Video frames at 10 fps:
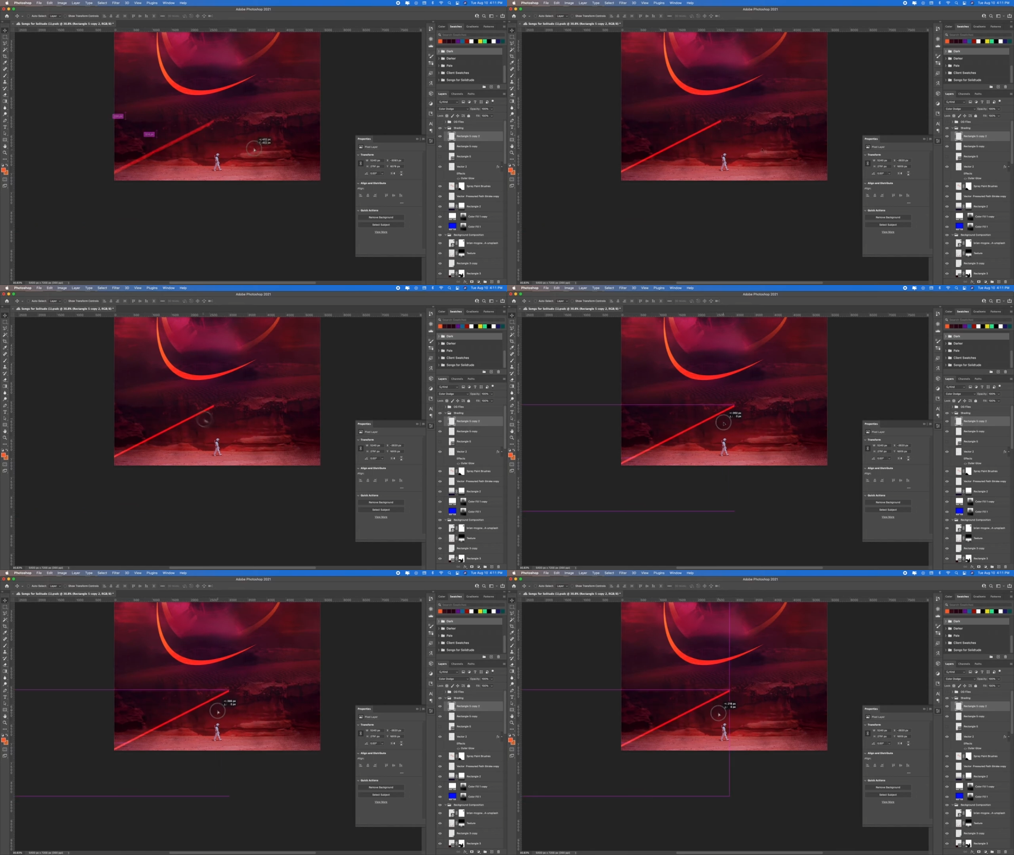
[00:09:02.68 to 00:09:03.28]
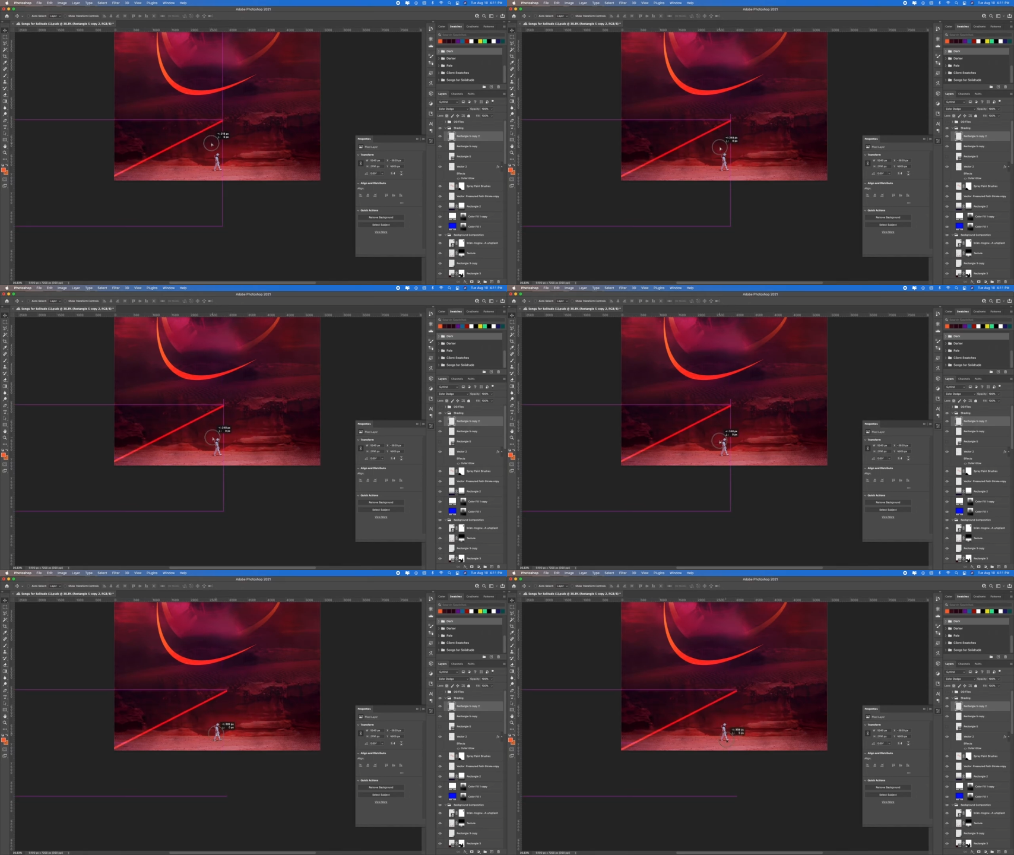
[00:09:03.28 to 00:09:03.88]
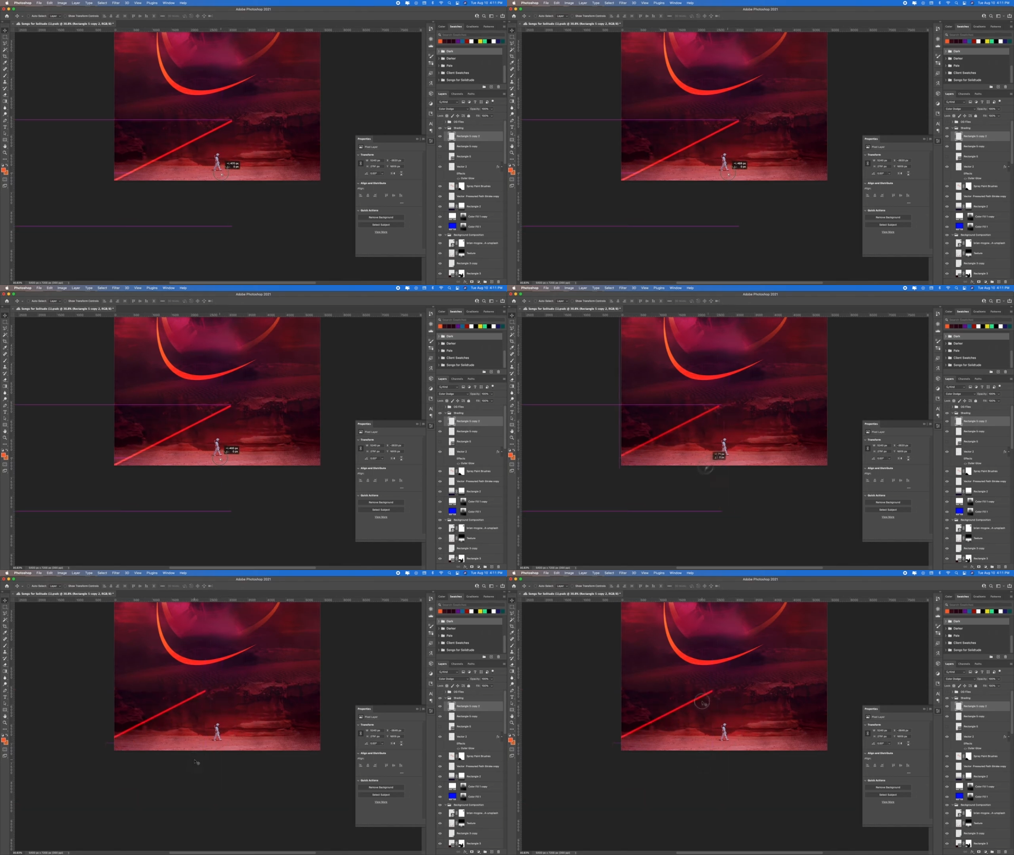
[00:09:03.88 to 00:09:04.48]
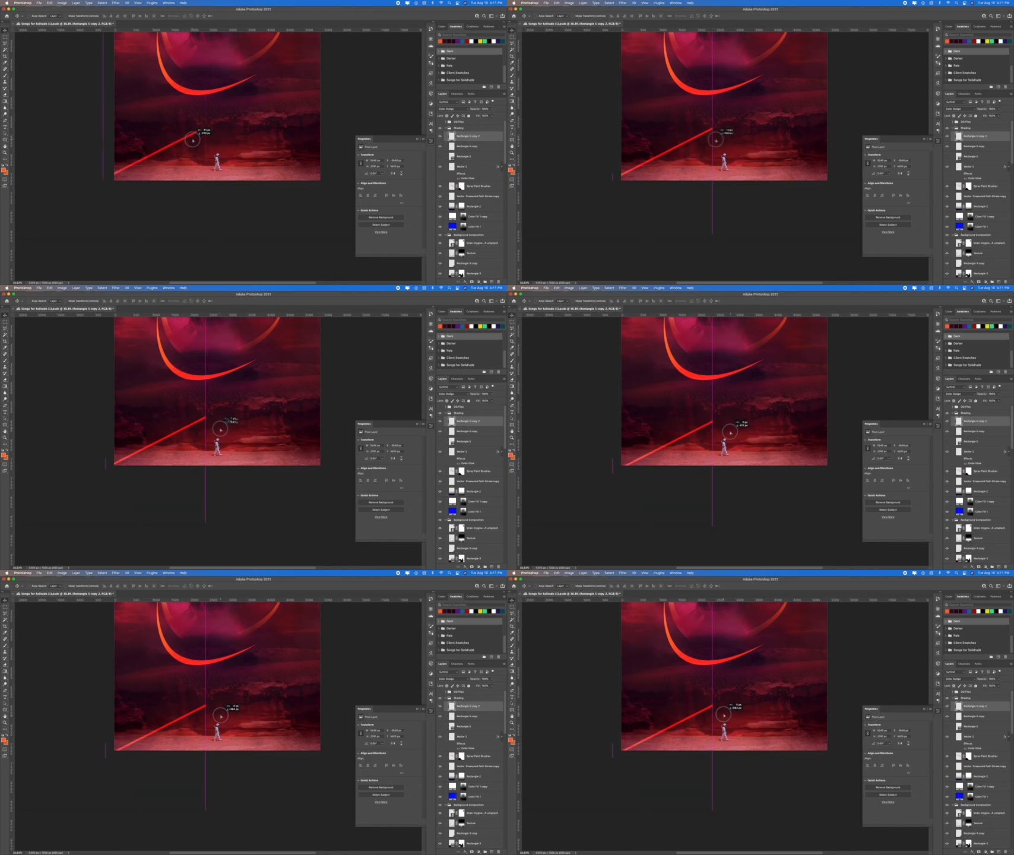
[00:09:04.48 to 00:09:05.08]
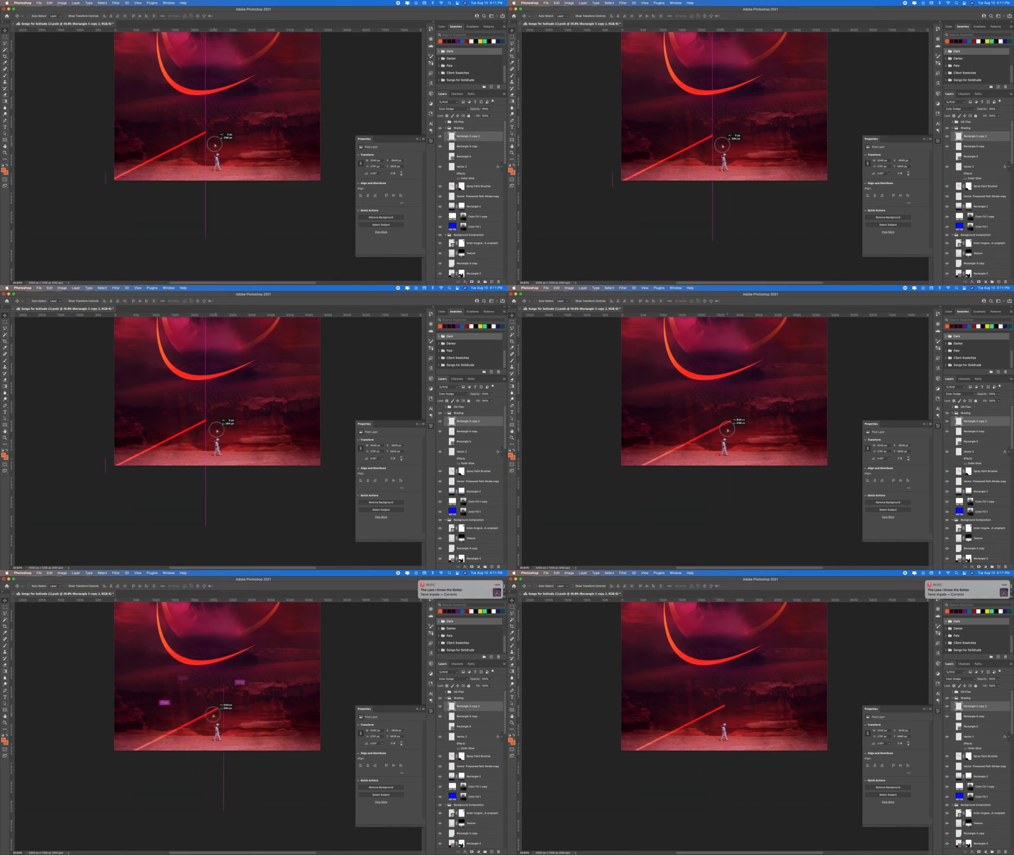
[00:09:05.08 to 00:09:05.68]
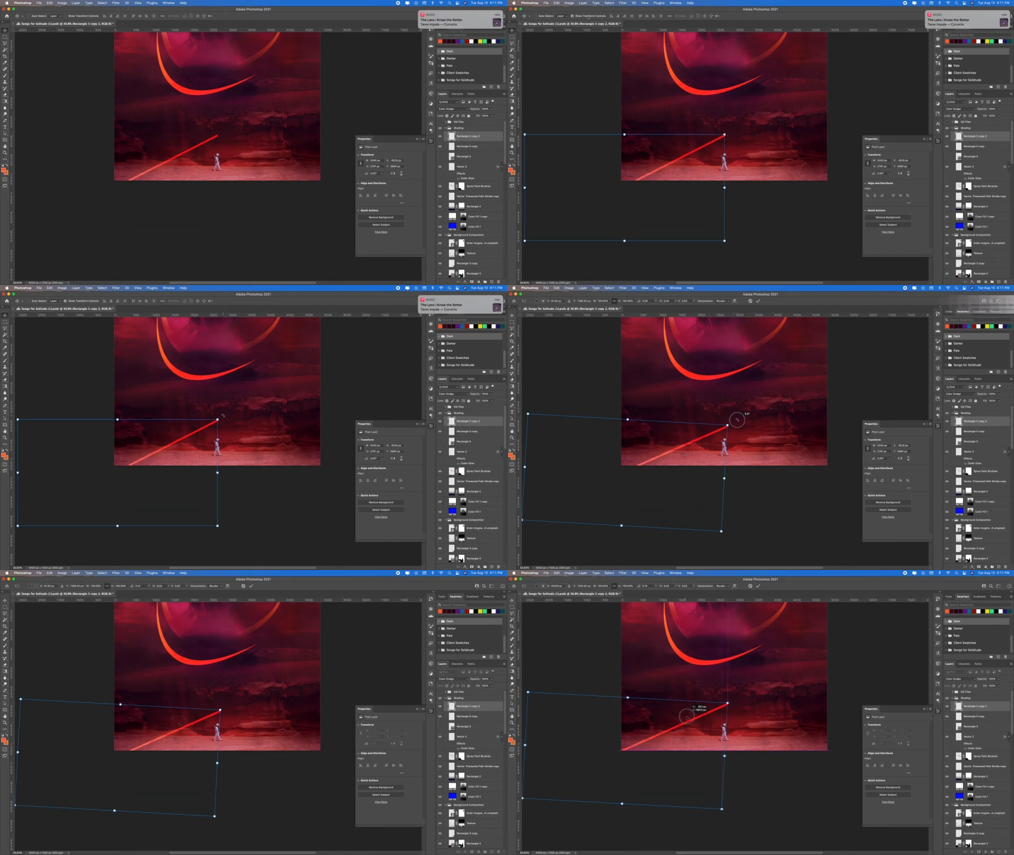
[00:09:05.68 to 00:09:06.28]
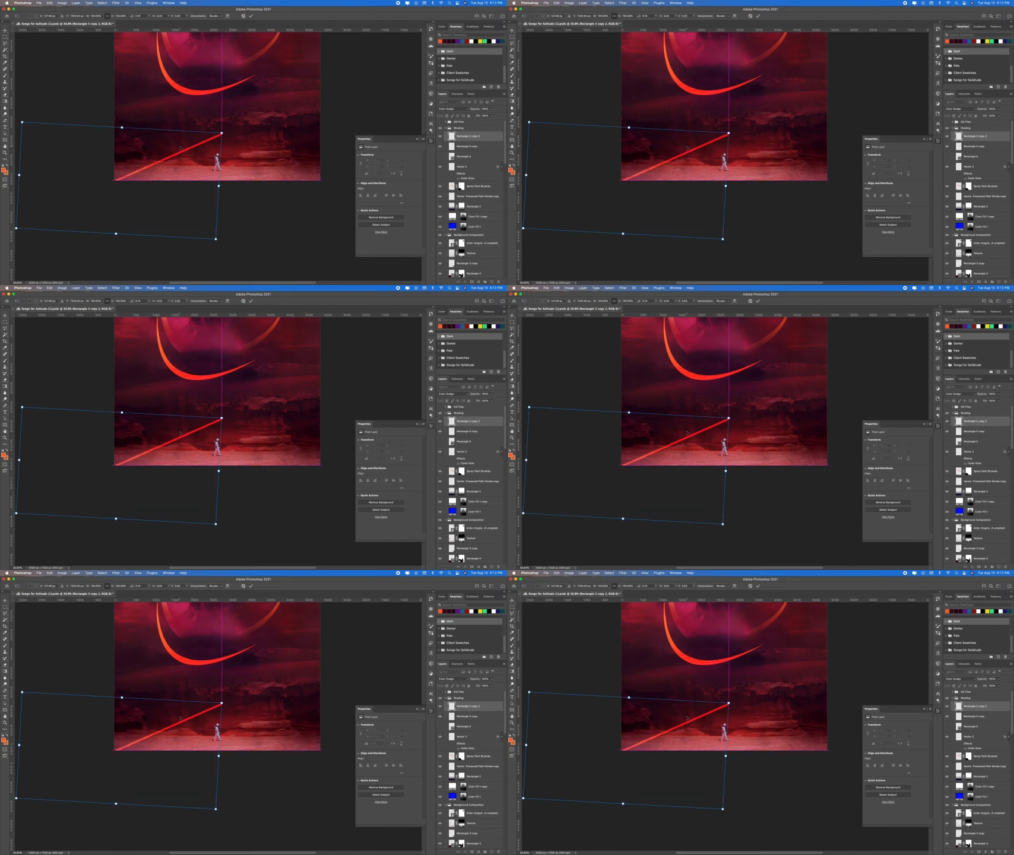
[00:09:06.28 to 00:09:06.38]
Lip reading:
Nobody's mouth can be seen.